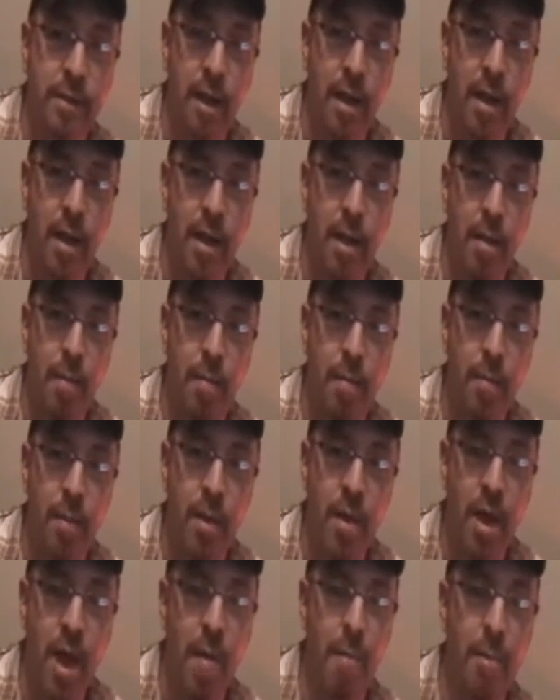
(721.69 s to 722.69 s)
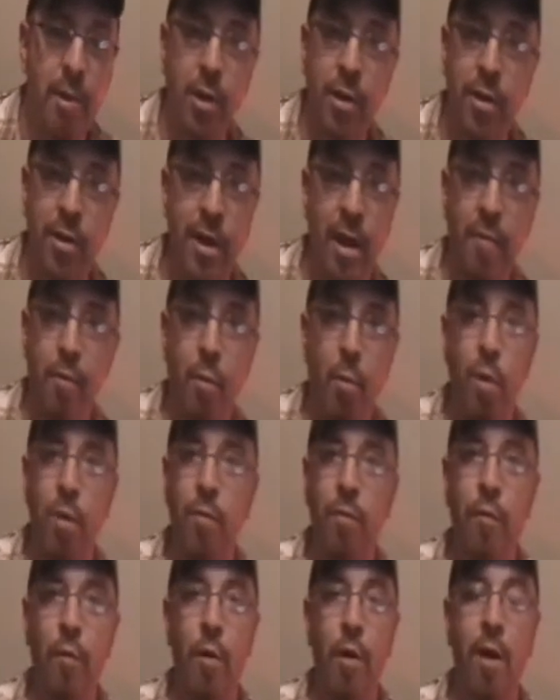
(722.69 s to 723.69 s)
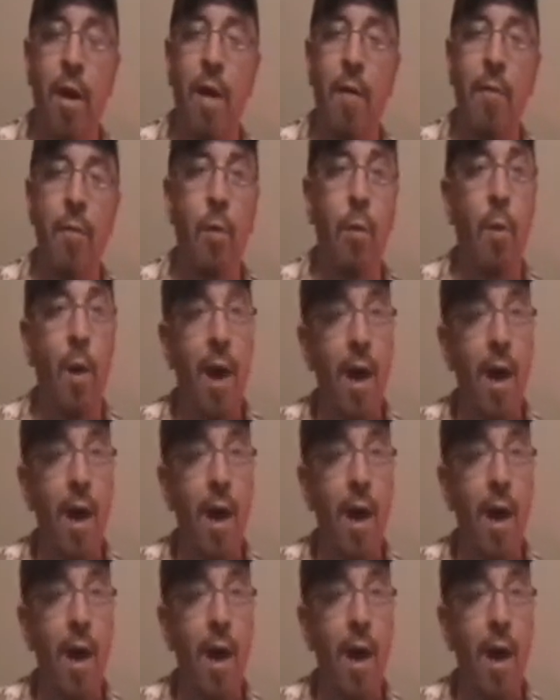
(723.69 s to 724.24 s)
I've been looking everywhere for it out in the